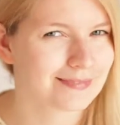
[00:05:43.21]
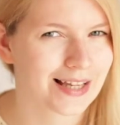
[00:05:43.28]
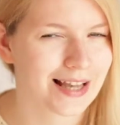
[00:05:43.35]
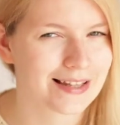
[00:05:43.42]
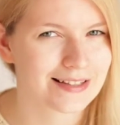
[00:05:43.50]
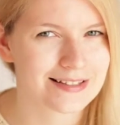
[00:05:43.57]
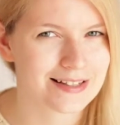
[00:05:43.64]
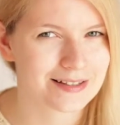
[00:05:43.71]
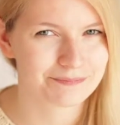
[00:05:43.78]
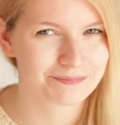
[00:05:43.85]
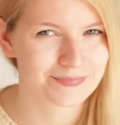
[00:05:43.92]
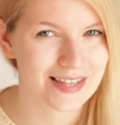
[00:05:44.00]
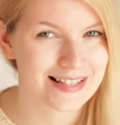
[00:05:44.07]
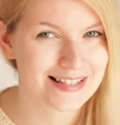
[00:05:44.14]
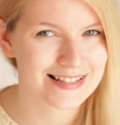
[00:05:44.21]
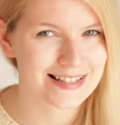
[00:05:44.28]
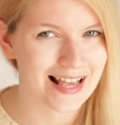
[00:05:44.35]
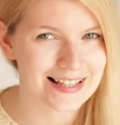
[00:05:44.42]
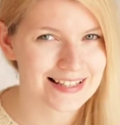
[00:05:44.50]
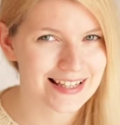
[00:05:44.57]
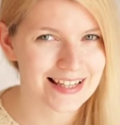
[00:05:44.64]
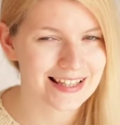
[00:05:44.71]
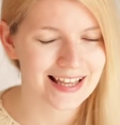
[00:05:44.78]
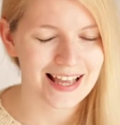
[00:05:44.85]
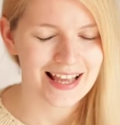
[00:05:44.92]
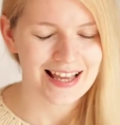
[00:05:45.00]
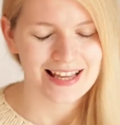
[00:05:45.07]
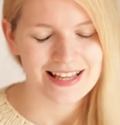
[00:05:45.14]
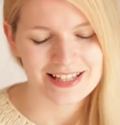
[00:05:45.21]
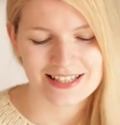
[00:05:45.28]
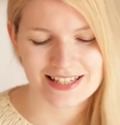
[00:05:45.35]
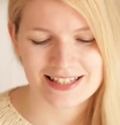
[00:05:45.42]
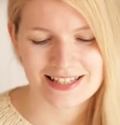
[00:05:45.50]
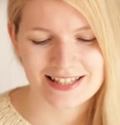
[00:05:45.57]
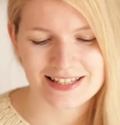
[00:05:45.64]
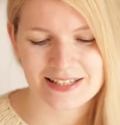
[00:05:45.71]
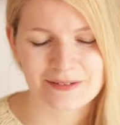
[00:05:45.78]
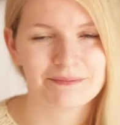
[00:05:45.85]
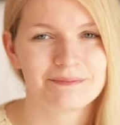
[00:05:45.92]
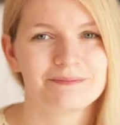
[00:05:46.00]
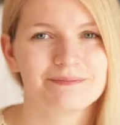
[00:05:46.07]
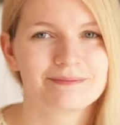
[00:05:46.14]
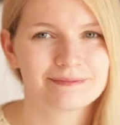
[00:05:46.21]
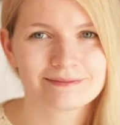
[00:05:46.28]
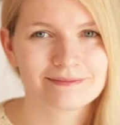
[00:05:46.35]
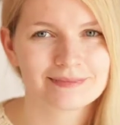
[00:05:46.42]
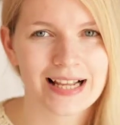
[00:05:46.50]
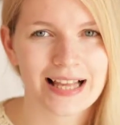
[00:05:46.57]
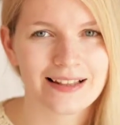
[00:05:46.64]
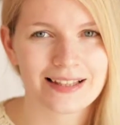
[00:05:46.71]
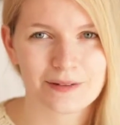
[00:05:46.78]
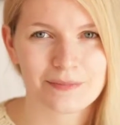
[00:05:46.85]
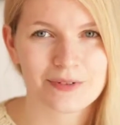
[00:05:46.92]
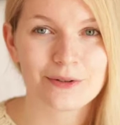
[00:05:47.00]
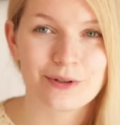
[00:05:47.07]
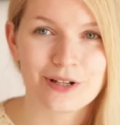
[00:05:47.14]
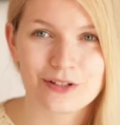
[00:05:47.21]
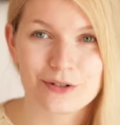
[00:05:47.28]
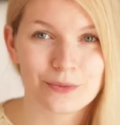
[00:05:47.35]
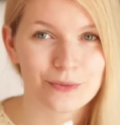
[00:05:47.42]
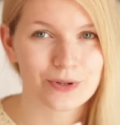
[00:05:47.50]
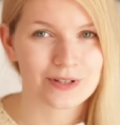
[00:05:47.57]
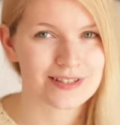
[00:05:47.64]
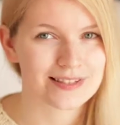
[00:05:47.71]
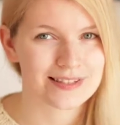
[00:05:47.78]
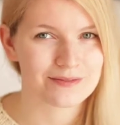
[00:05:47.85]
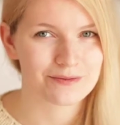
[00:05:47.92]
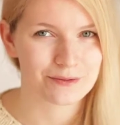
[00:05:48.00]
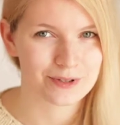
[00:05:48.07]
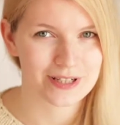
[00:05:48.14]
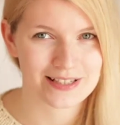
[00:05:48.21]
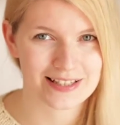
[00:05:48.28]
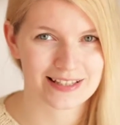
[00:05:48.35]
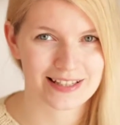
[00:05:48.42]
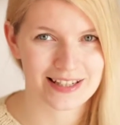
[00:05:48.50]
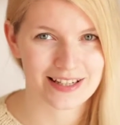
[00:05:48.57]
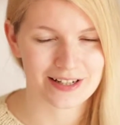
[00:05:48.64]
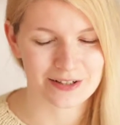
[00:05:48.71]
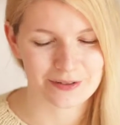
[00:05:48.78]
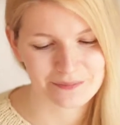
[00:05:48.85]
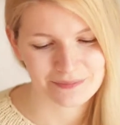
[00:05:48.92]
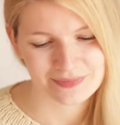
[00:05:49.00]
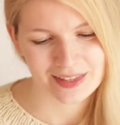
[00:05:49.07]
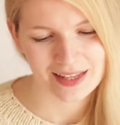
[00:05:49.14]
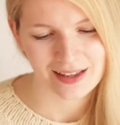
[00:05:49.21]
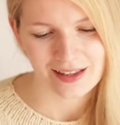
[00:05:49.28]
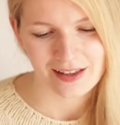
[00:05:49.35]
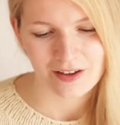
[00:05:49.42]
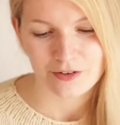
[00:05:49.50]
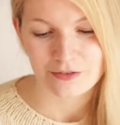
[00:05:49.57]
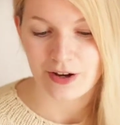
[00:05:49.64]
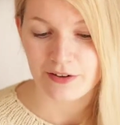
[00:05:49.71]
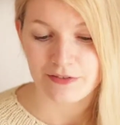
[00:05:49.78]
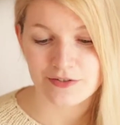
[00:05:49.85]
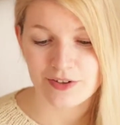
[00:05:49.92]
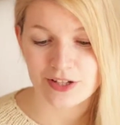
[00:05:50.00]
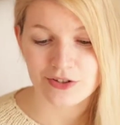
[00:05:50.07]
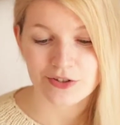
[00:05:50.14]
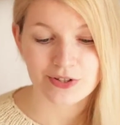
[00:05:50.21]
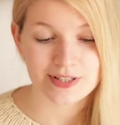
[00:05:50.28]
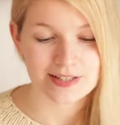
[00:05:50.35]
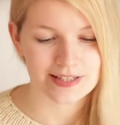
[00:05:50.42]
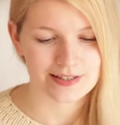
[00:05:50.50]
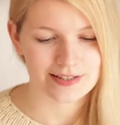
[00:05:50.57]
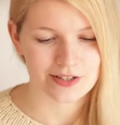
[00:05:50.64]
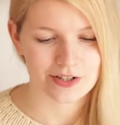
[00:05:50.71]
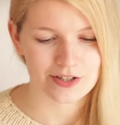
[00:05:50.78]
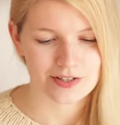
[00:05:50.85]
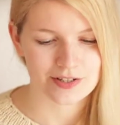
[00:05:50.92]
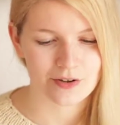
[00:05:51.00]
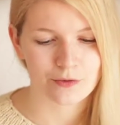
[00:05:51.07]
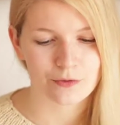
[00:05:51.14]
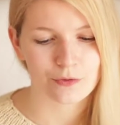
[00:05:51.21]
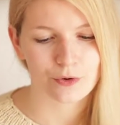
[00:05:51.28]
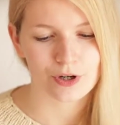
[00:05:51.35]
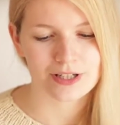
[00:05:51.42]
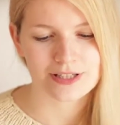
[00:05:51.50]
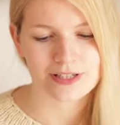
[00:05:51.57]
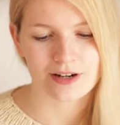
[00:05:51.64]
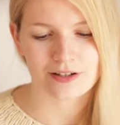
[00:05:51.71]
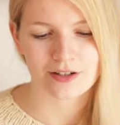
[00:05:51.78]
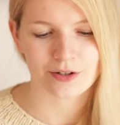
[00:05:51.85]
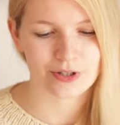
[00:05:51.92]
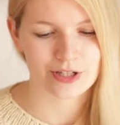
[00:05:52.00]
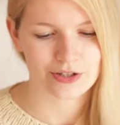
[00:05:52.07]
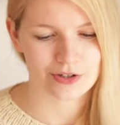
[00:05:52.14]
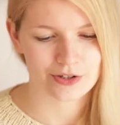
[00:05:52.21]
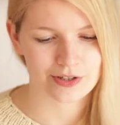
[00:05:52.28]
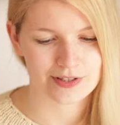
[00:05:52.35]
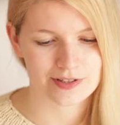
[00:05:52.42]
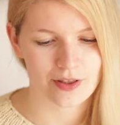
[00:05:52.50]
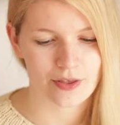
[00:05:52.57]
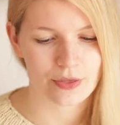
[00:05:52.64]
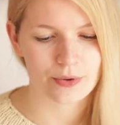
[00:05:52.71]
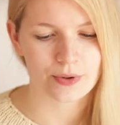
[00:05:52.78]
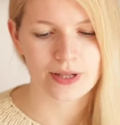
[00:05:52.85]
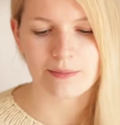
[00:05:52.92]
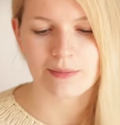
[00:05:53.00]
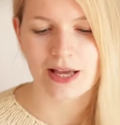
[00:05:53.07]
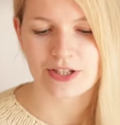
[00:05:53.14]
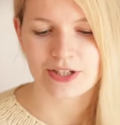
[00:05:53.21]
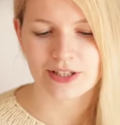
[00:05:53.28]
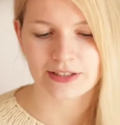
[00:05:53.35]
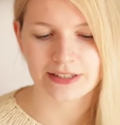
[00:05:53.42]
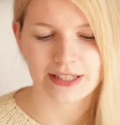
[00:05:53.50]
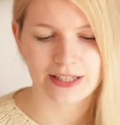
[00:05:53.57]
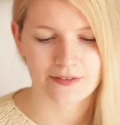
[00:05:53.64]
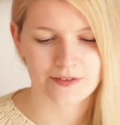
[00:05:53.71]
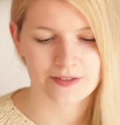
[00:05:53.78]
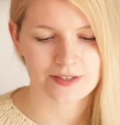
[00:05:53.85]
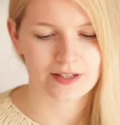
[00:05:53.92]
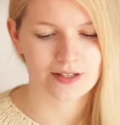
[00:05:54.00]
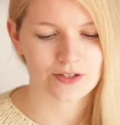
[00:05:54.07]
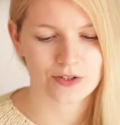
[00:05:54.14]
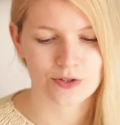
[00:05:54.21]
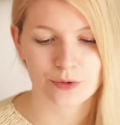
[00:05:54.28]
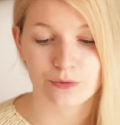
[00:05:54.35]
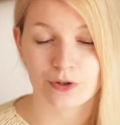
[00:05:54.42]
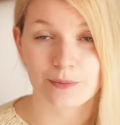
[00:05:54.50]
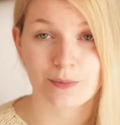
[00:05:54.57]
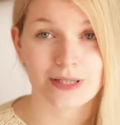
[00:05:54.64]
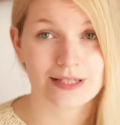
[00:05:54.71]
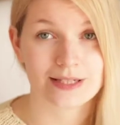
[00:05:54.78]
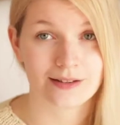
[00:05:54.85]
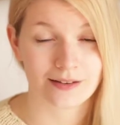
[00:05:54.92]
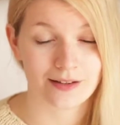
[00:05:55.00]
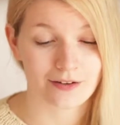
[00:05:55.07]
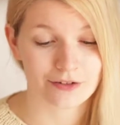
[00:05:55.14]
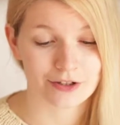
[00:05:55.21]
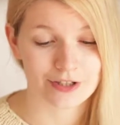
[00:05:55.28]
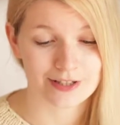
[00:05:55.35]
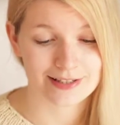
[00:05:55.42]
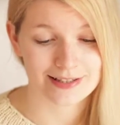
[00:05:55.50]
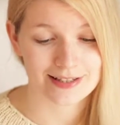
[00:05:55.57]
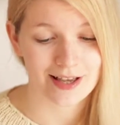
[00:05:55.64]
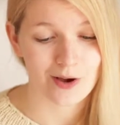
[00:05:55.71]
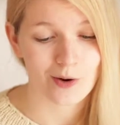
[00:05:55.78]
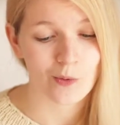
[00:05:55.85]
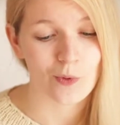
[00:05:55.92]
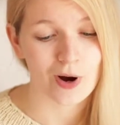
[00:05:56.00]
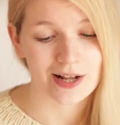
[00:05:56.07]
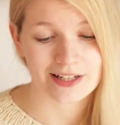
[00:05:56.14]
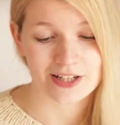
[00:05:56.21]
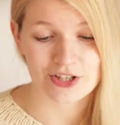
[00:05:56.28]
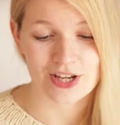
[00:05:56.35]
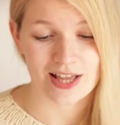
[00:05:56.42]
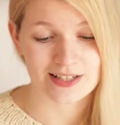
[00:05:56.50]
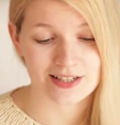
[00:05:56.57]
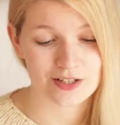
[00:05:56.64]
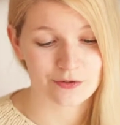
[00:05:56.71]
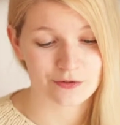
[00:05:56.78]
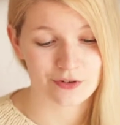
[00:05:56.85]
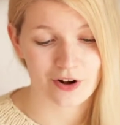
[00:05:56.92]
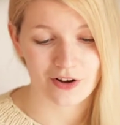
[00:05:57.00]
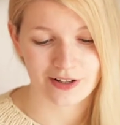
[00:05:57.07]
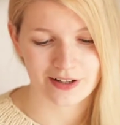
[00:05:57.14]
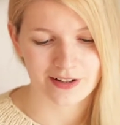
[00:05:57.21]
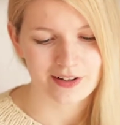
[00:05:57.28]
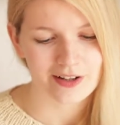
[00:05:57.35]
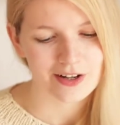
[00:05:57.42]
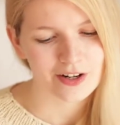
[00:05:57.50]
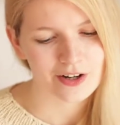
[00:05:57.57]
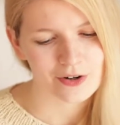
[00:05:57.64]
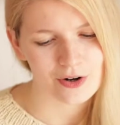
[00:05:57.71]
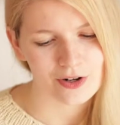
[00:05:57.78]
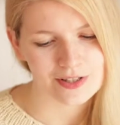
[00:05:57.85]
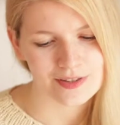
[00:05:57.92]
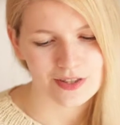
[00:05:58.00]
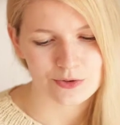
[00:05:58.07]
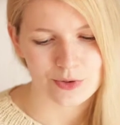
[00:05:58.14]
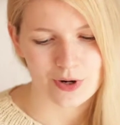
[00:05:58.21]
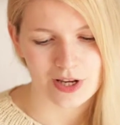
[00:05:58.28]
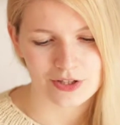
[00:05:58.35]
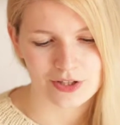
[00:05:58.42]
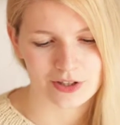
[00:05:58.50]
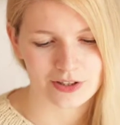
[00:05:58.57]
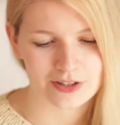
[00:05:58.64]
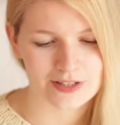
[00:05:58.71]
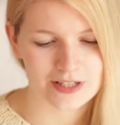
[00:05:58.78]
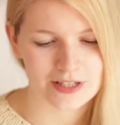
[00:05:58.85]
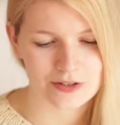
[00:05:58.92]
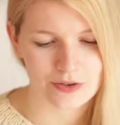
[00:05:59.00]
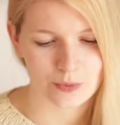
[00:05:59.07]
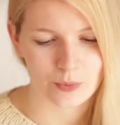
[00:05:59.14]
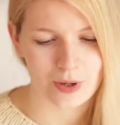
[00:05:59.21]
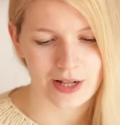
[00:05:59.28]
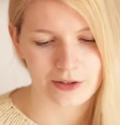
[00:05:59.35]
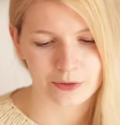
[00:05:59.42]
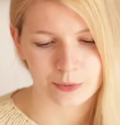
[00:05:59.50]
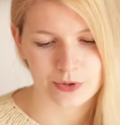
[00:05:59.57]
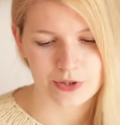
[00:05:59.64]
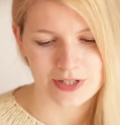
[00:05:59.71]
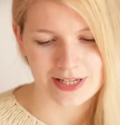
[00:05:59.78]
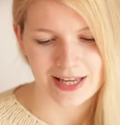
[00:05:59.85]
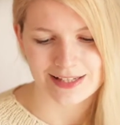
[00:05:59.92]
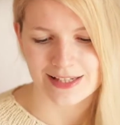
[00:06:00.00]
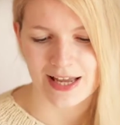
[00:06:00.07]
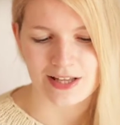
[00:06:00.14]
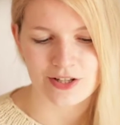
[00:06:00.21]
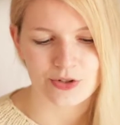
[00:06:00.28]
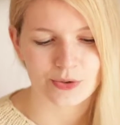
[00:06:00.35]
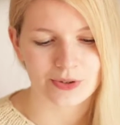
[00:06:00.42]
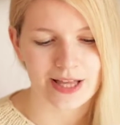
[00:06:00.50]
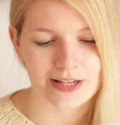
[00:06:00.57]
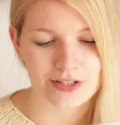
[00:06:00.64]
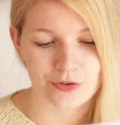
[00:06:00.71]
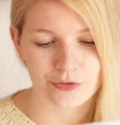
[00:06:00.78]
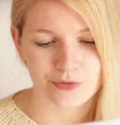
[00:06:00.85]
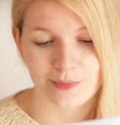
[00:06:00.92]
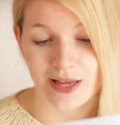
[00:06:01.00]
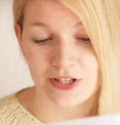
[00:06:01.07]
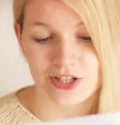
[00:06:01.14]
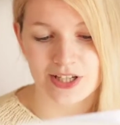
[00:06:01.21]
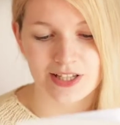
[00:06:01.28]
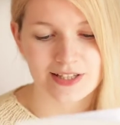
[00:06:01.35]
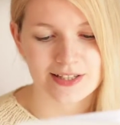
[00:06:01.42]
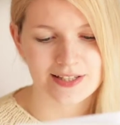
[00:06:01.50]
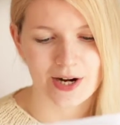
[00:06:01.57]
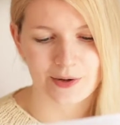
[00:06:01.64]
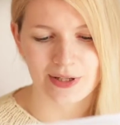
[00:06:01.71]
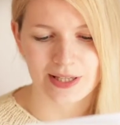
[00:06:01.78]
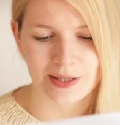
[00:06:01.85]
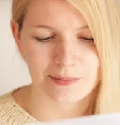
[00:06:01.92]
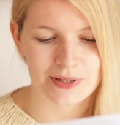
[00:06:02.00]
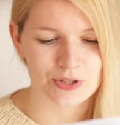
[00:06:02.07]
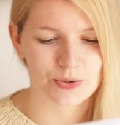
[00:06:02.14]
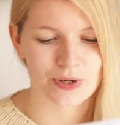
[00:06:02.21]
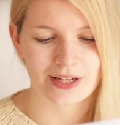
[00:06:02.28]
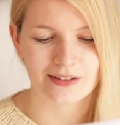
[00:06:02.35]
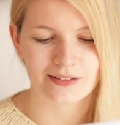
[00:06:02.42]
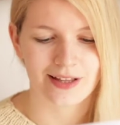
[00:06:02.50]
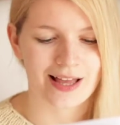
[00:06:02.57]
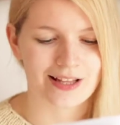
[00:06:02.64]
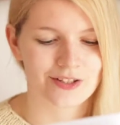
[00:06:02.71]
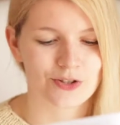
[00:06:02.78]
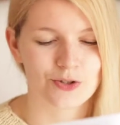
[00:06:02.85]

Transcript: kind of setting. Just let me read you what's written here. 5 adventurous sisters, 4 dark creatures, 3 magical gifts, 2 forbidden lovers, 1 enchanted frog, cross the threshold into the wildwood and enter a land of magic, daring, betrayal, and